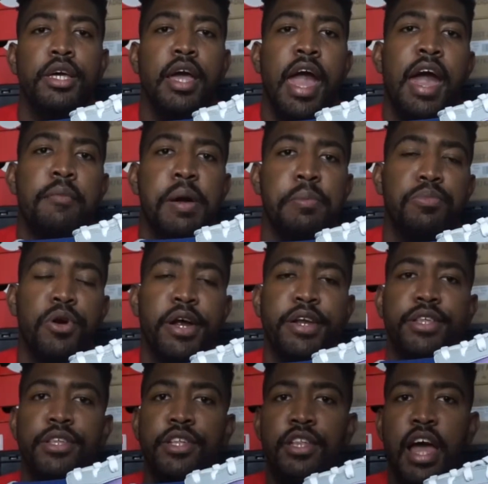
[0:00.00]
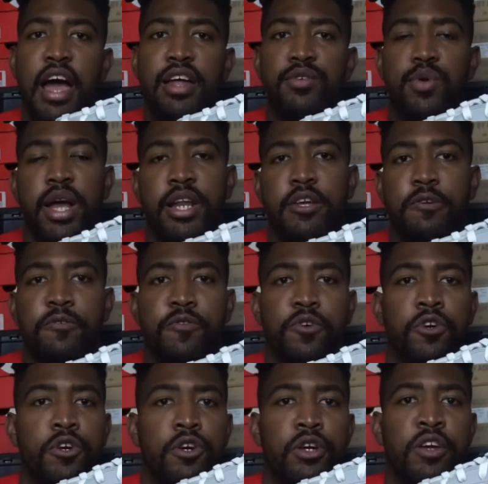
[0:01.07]
had my bread to the side ready
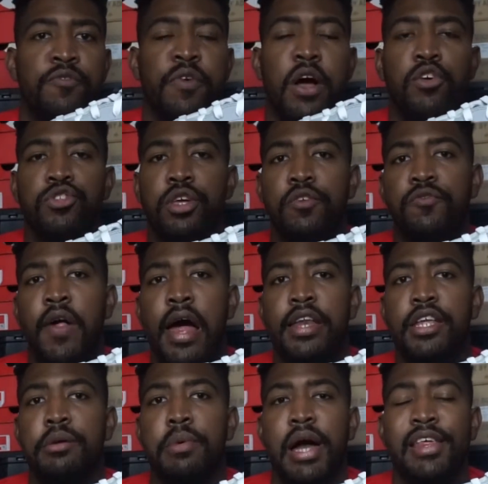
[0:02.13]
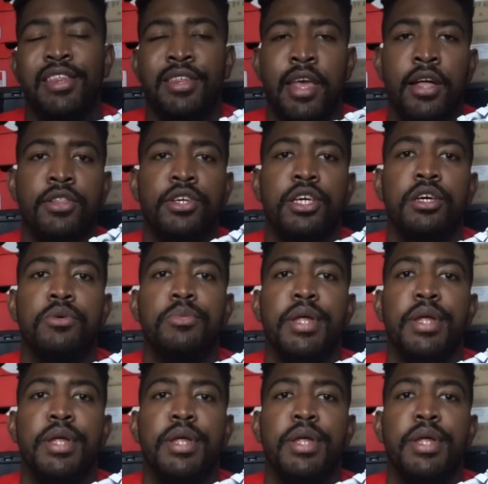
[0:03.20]
for if I was going to find anybody selling them,